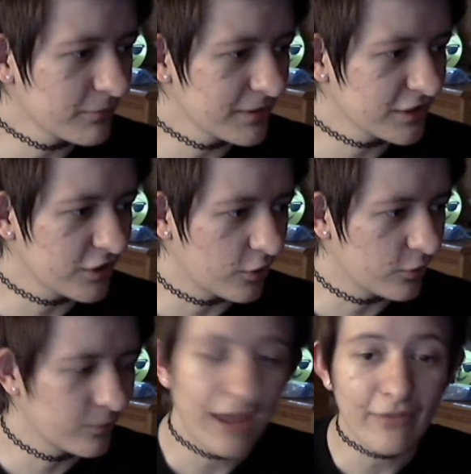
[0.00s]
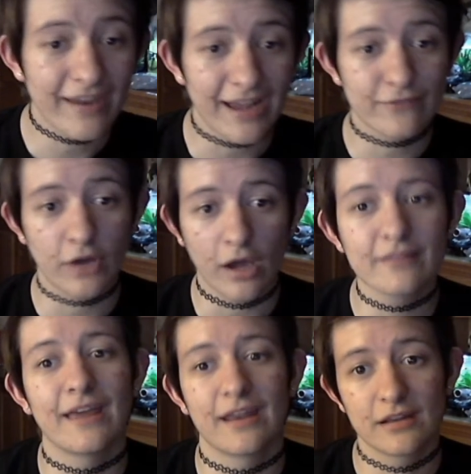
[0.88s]
I want to go, now that I've
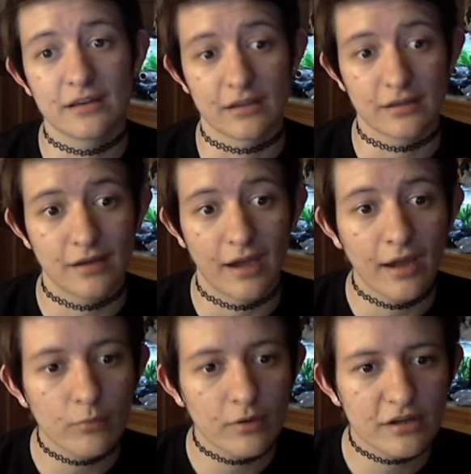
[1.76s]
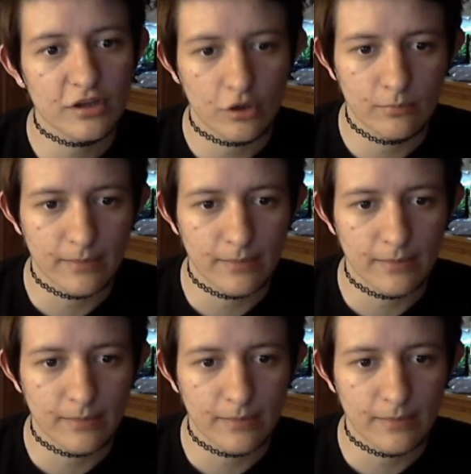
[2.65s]
gotten that ending, I want to go